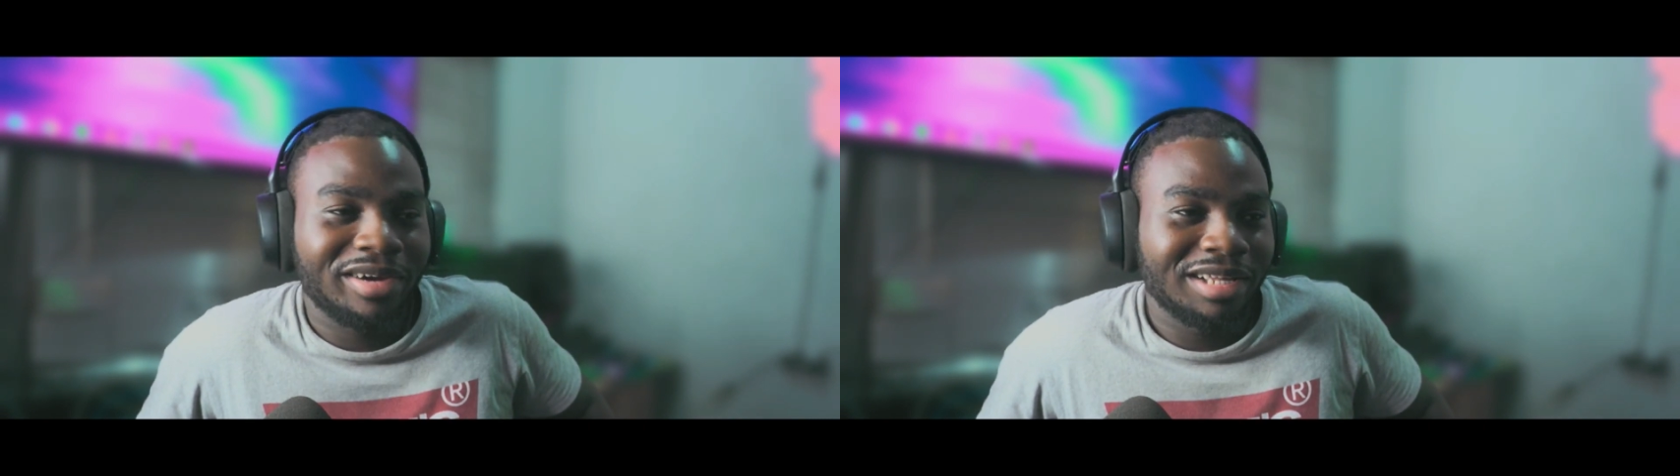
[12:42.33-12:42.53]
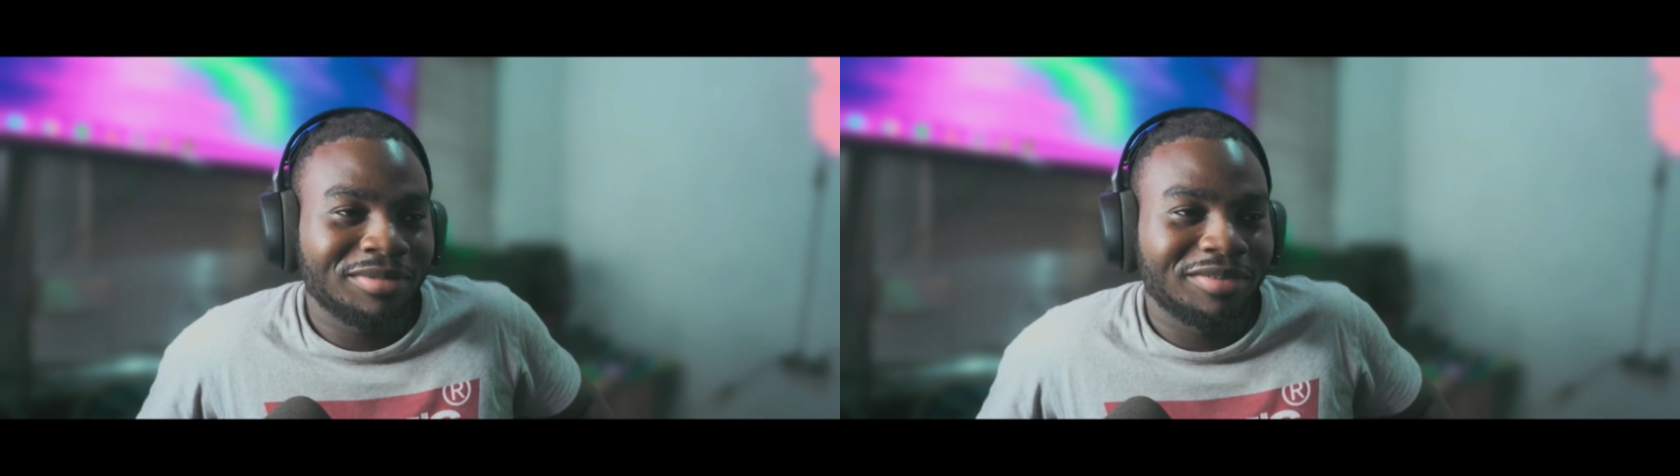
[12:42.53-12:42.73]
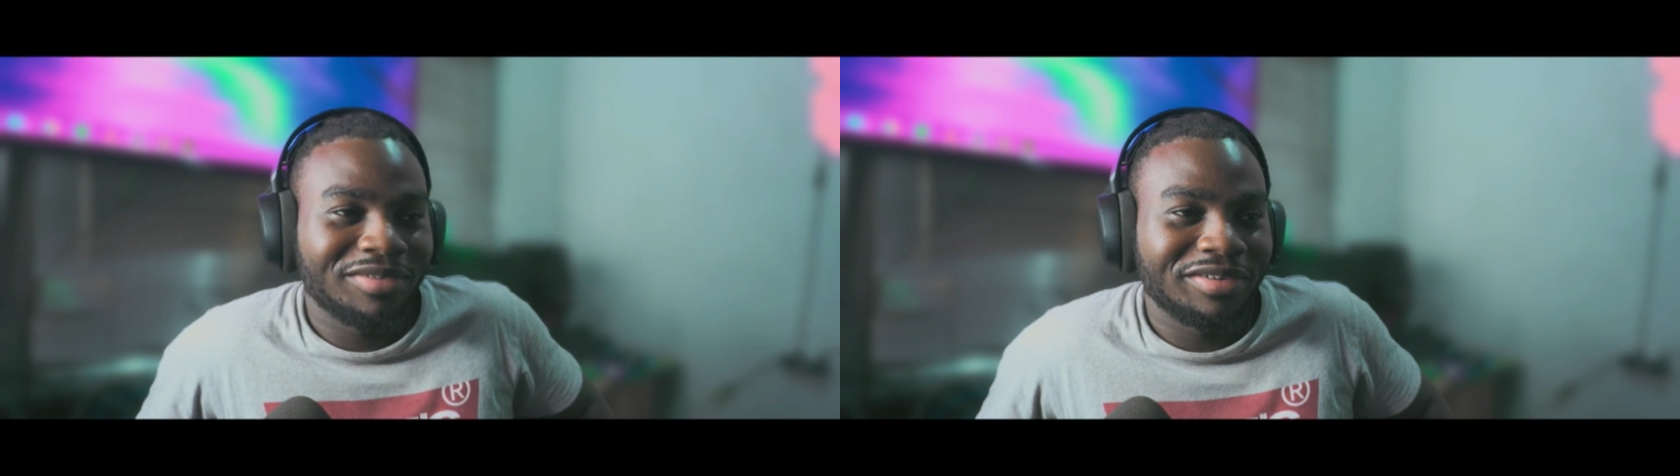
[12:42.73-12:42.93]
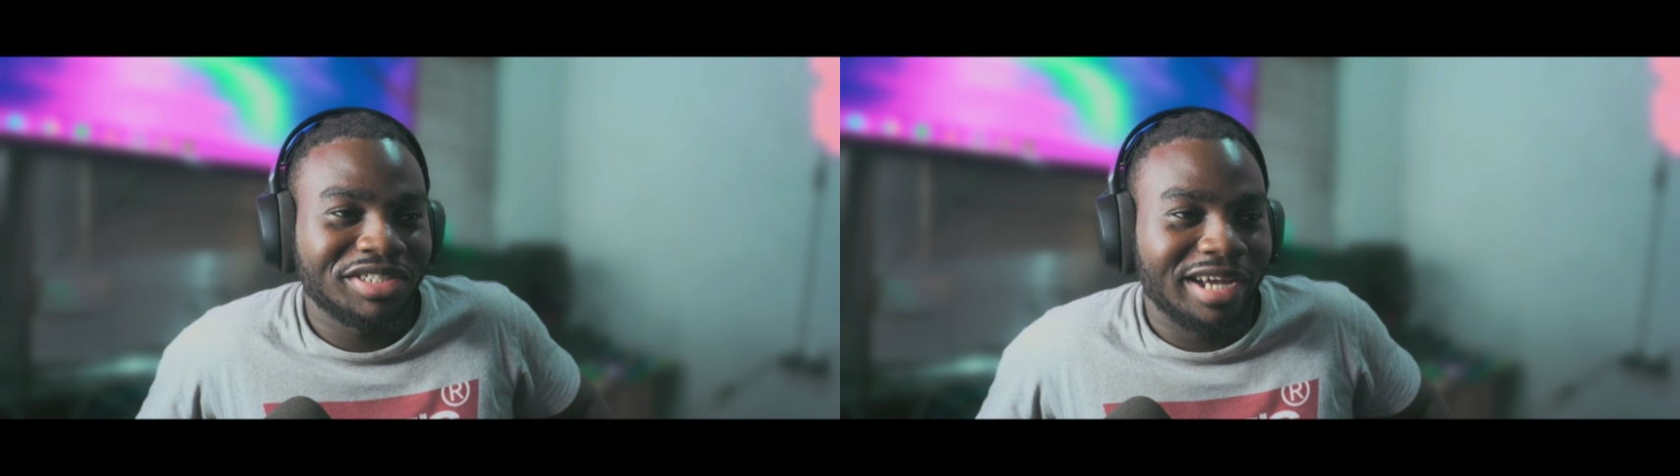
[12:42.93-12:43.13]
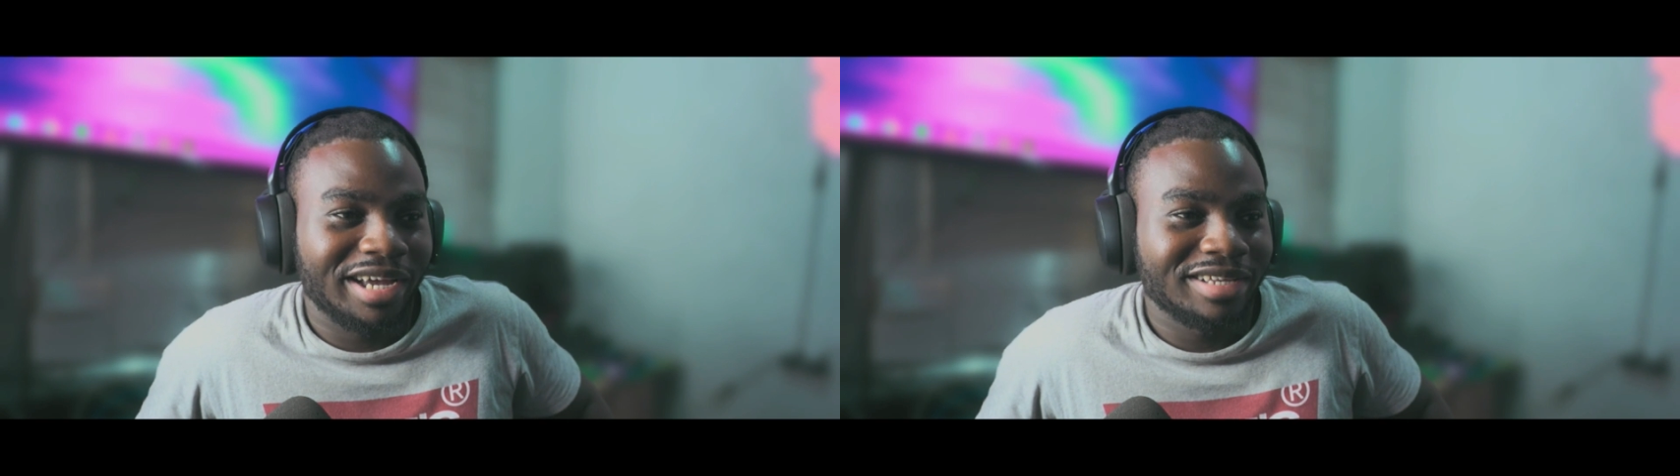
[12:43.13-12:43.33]
and I'm not very
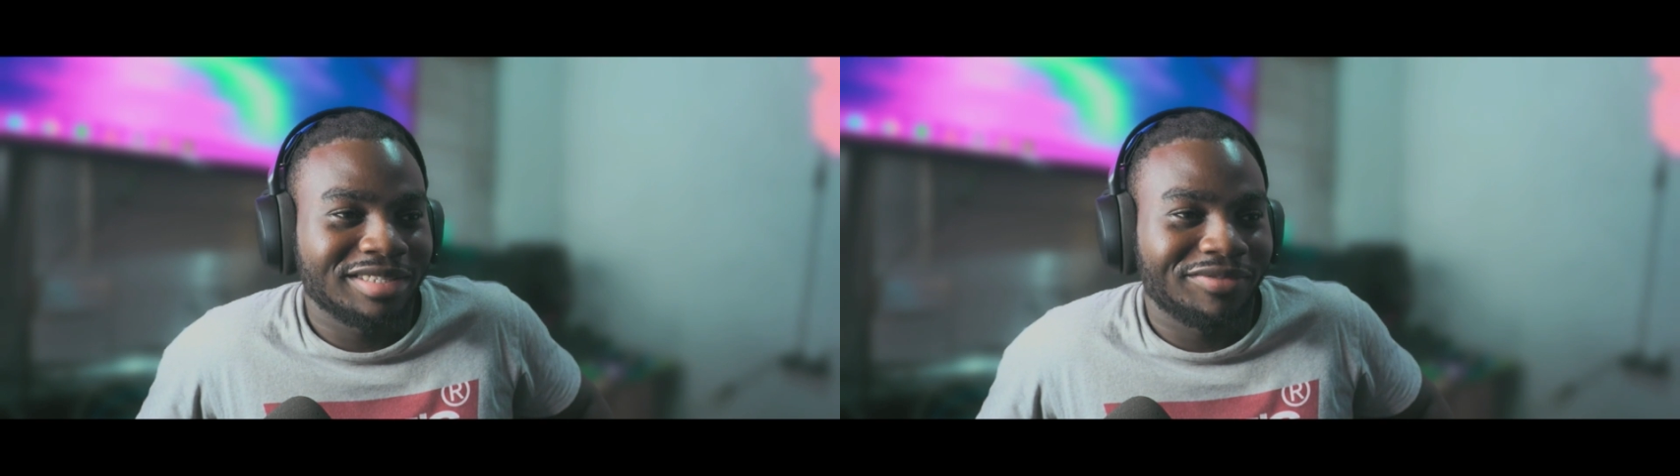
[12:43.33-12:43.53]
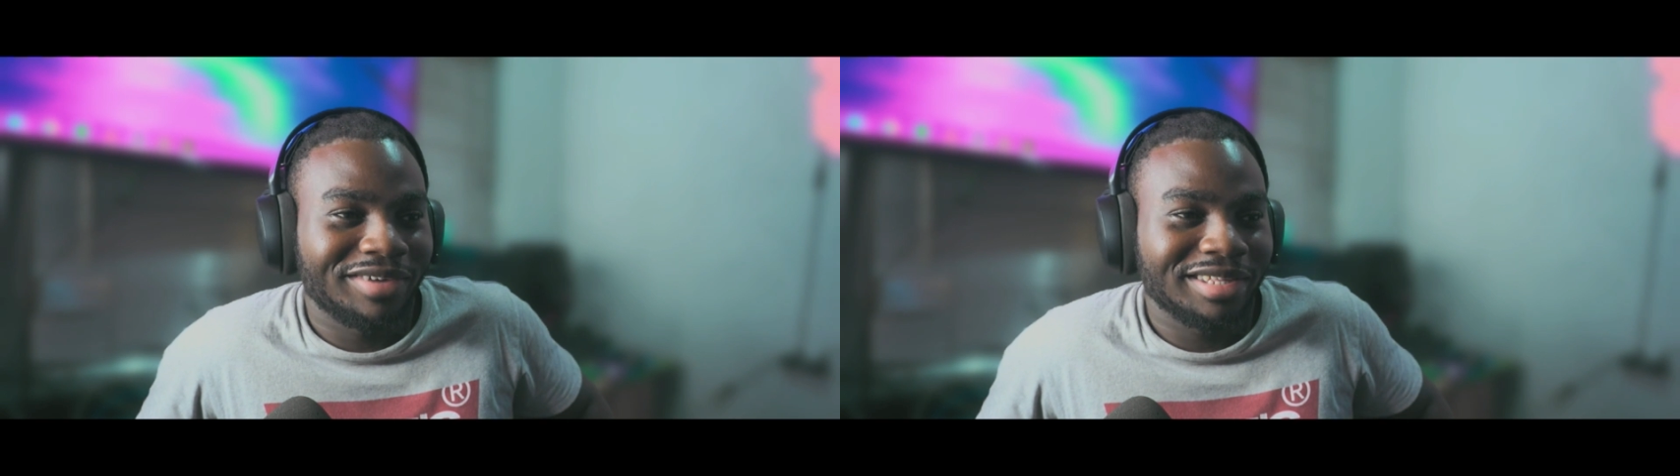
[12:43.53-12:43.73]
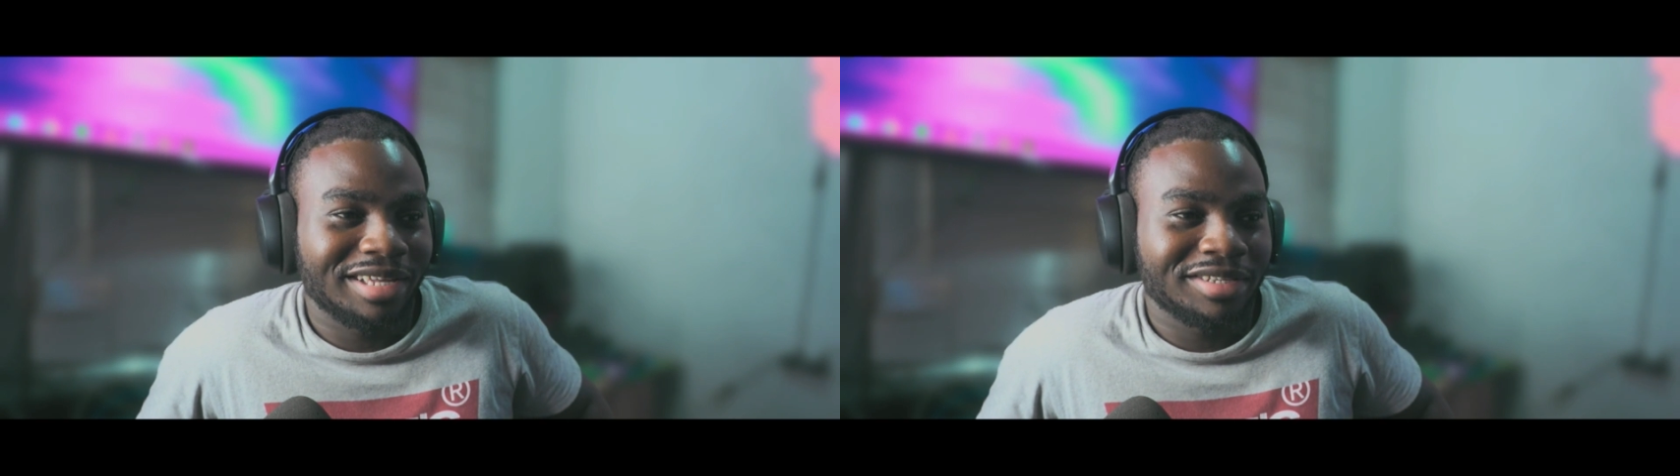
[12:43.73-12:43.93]
shy and stuff like that.